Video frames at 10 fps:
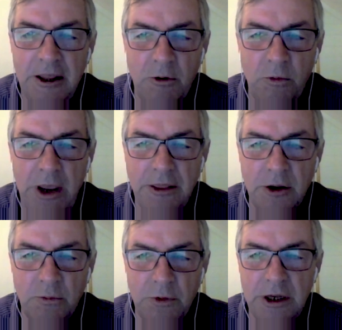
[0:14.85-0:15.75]
the way
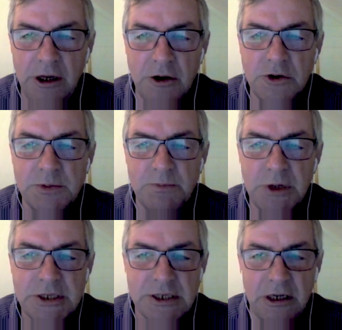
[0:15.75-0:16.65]
that we lose
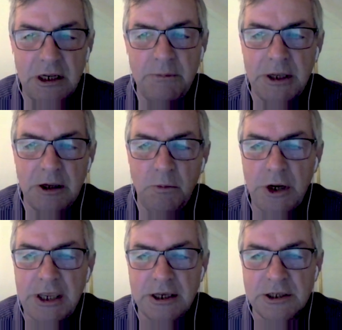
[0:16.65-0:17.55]
muscle and
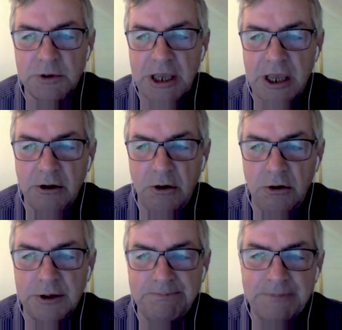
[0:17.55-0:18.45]
become weak as we get
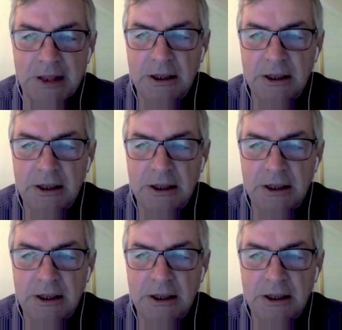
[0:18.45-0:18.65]
old.